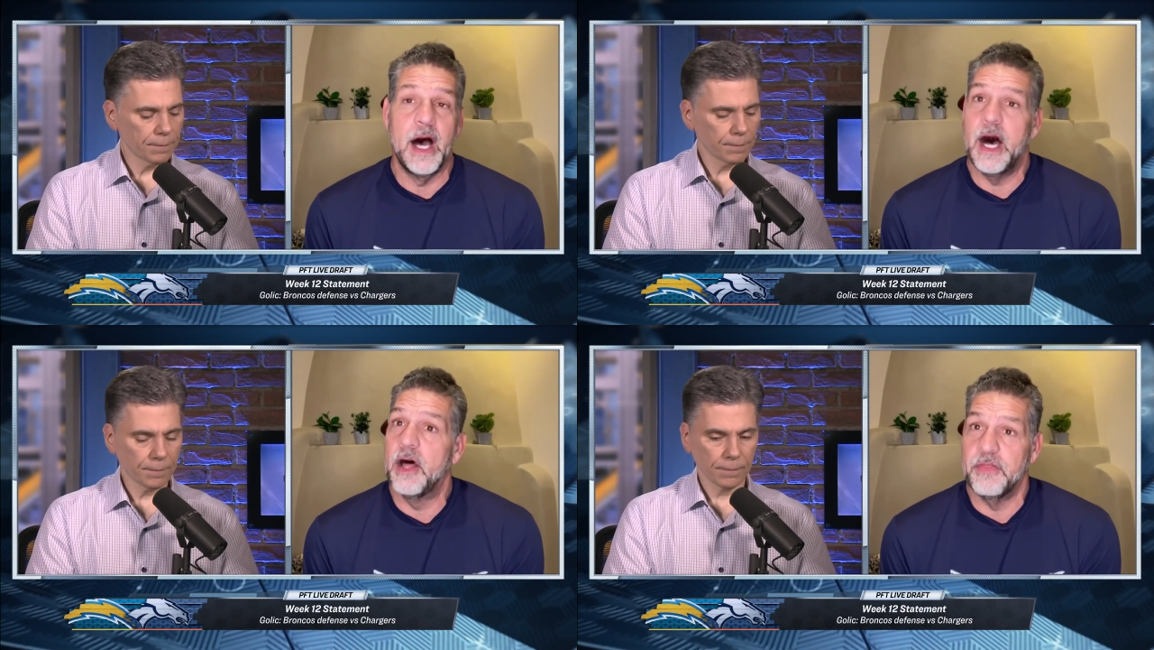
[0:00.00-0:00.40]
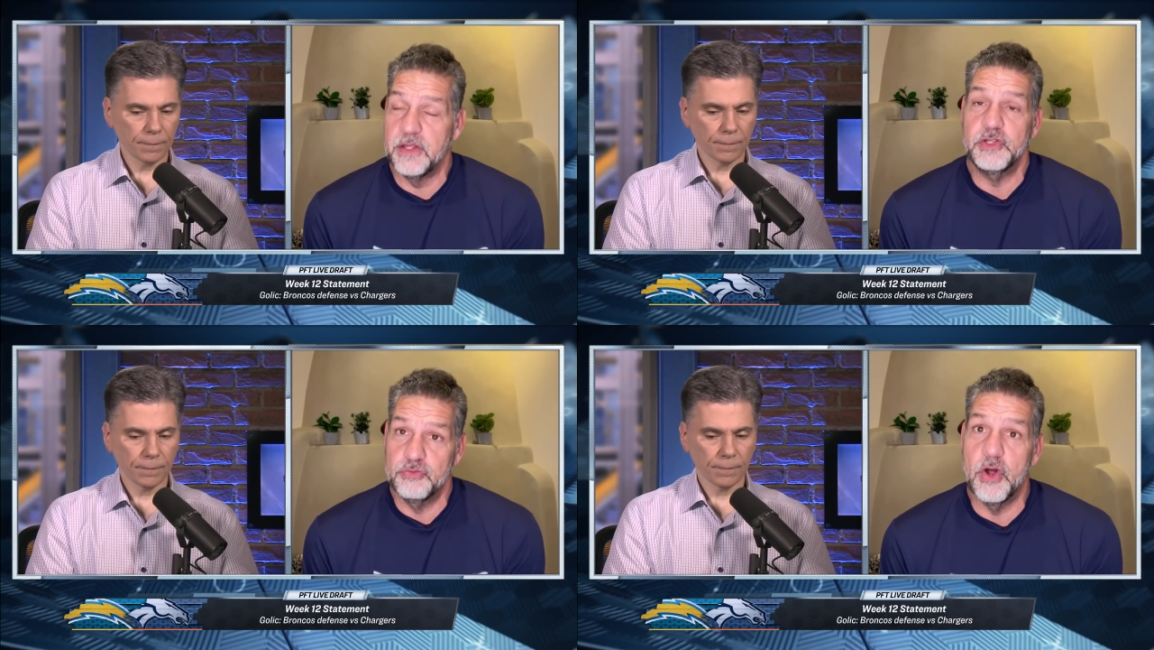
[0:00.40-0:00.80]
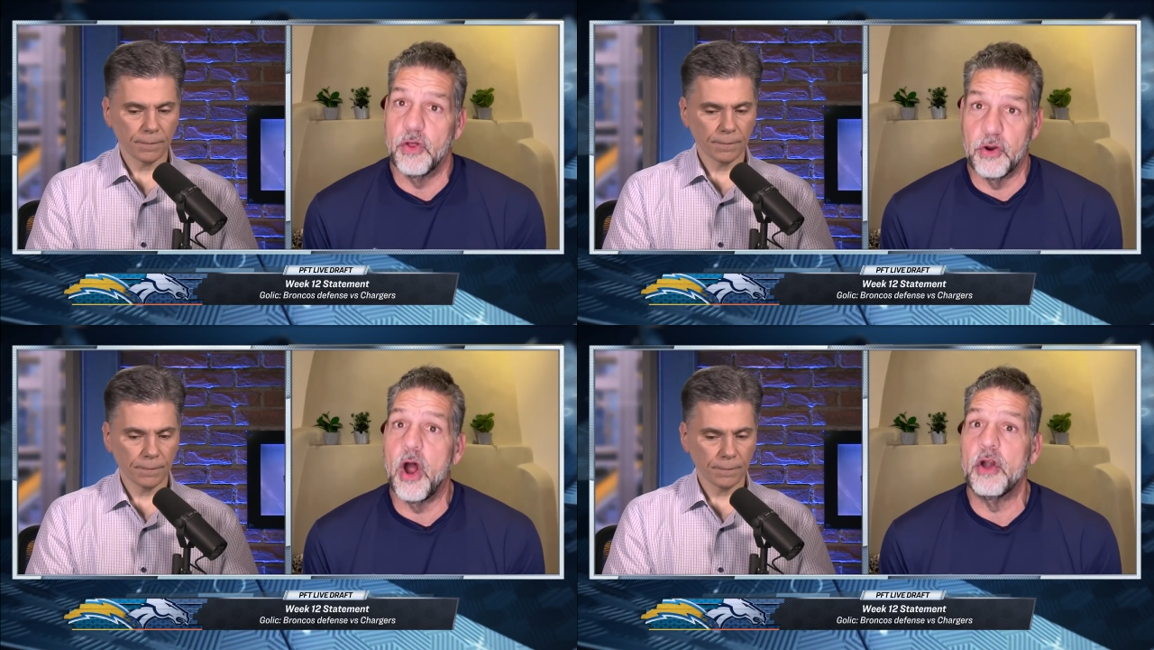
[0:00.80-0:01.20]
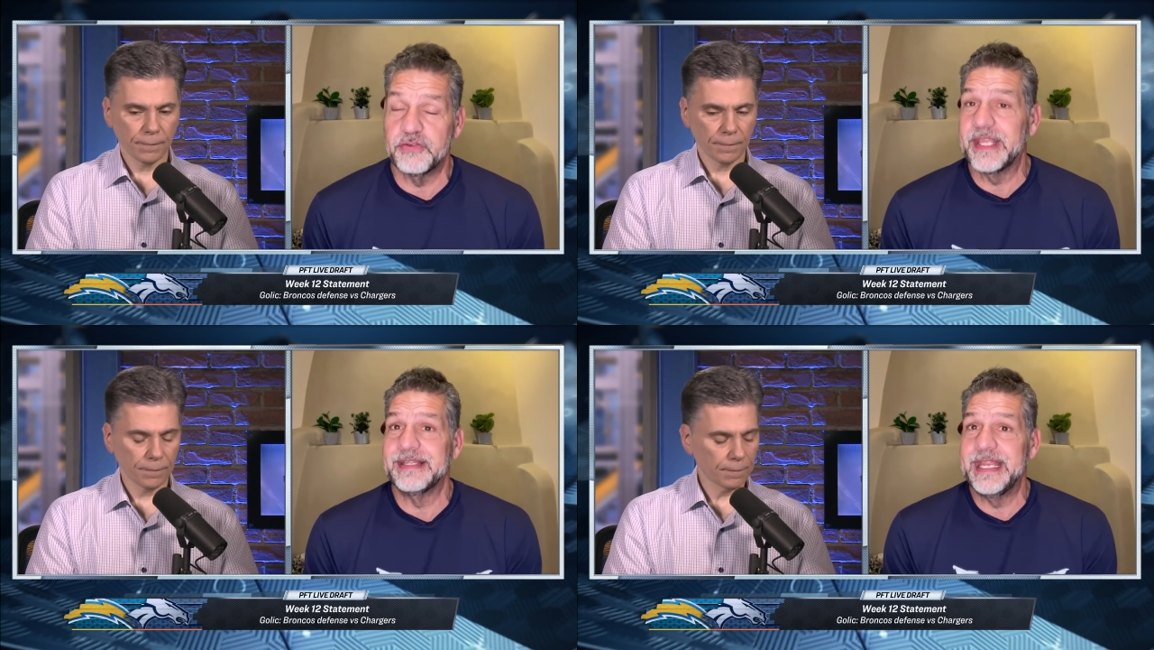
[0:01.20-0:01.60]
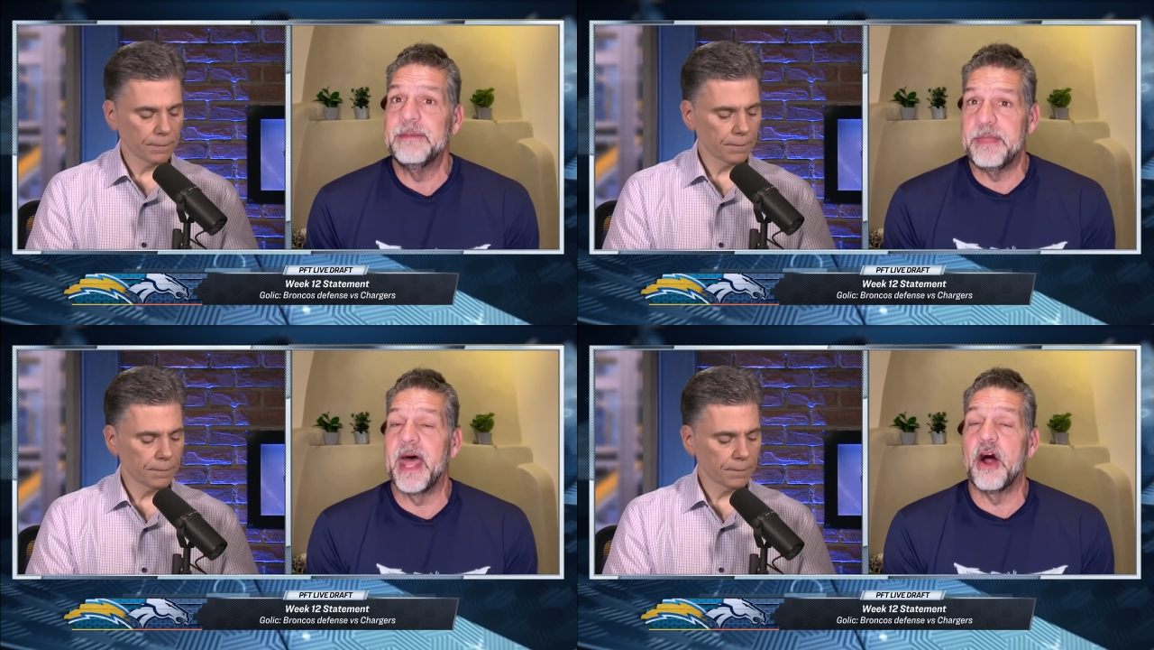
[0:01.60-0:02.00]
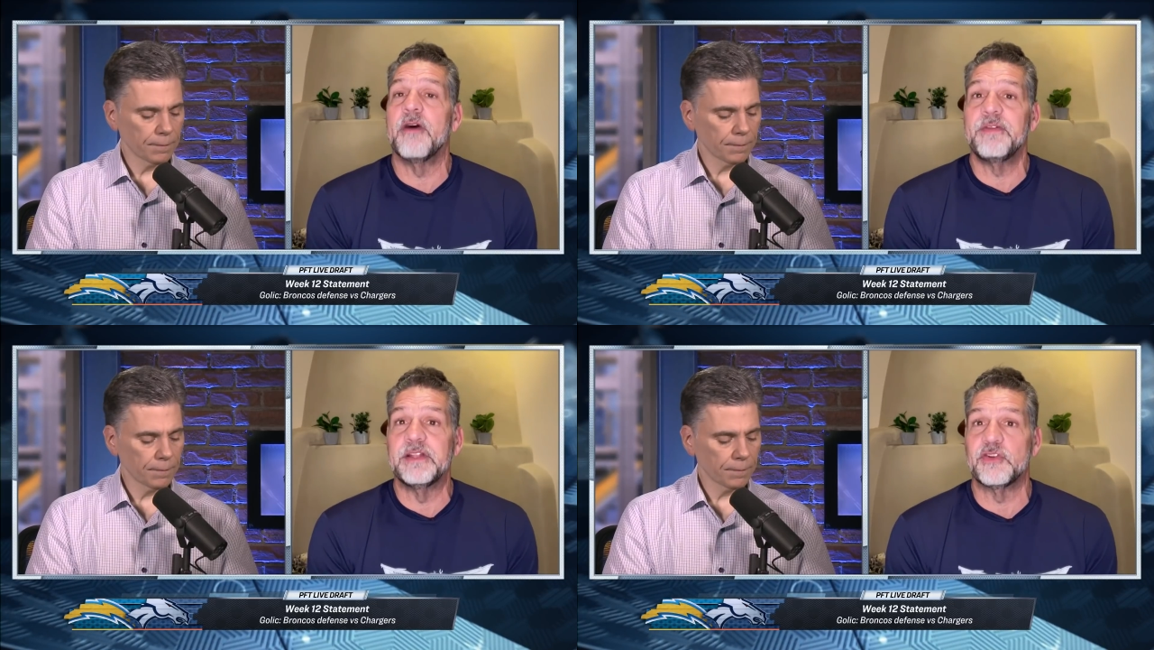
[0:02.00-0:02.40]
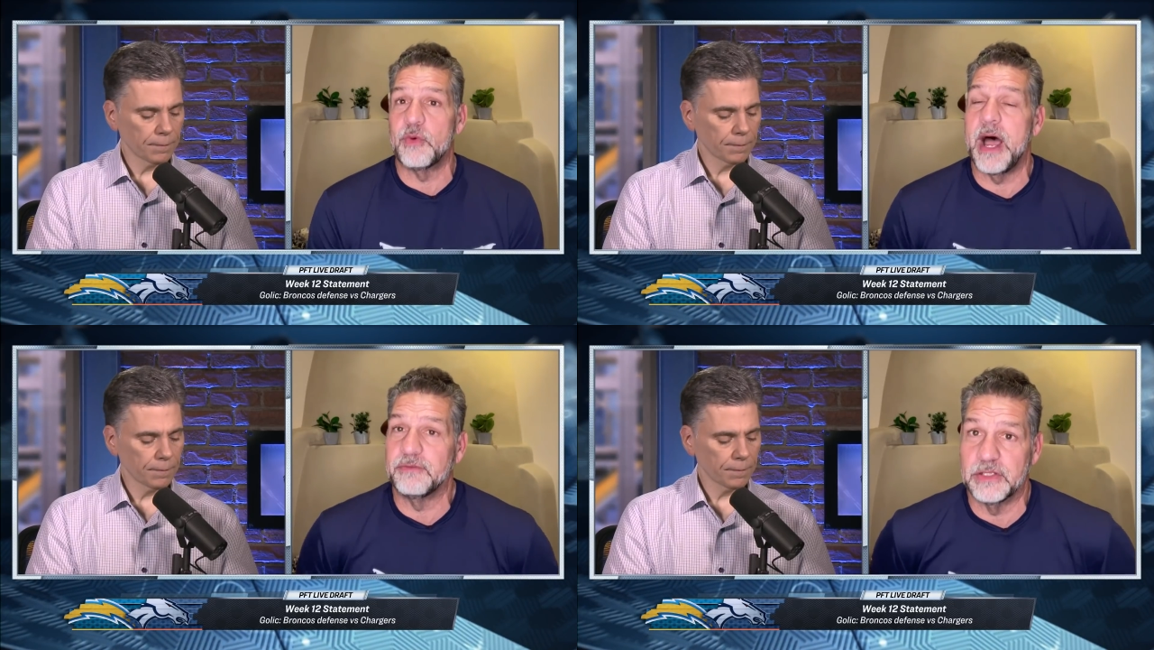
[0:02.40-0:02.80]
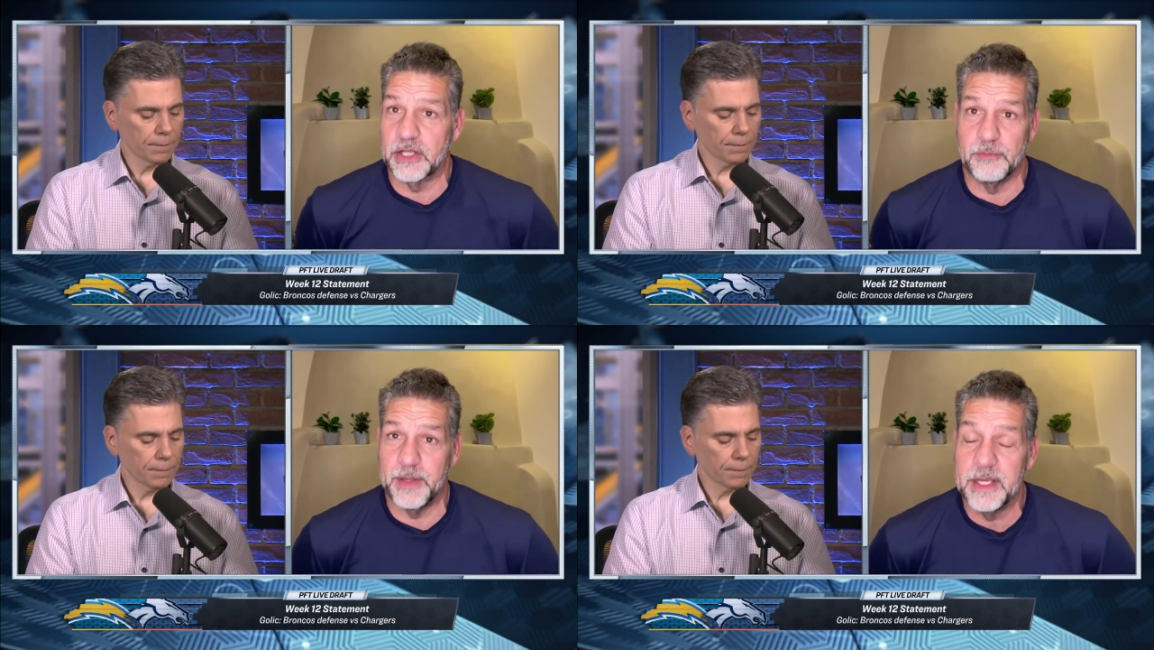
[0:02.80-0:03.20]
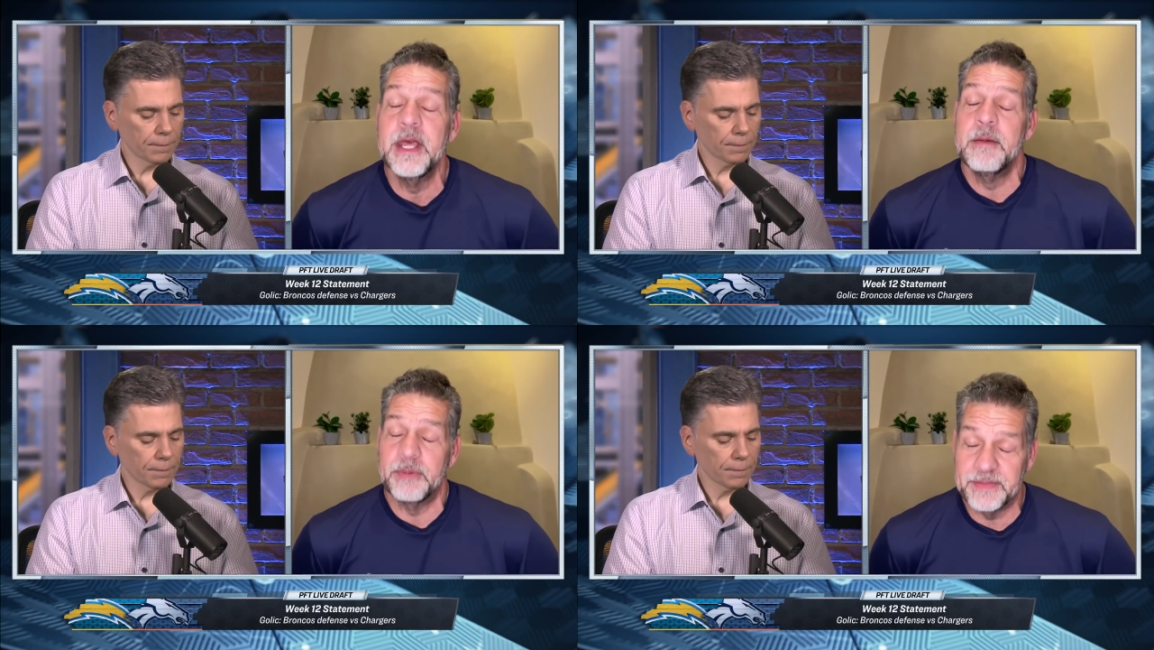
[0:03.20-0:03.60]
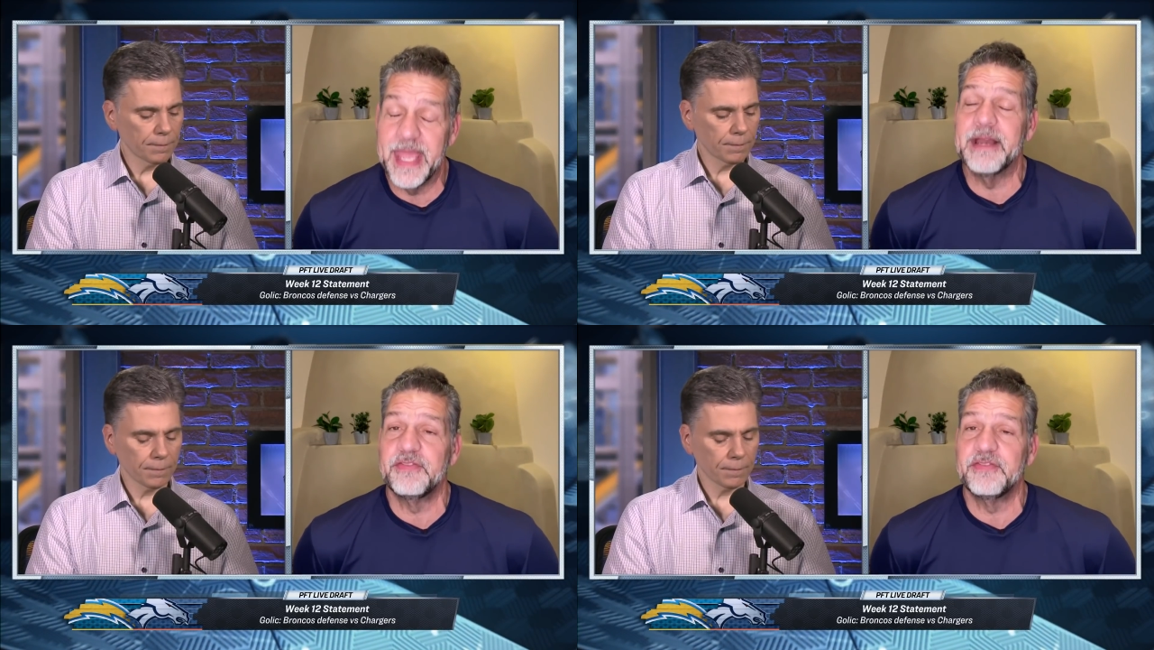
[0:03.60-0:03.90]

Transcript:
Speaker 1: you know they always can keep that offense around a little bit. But they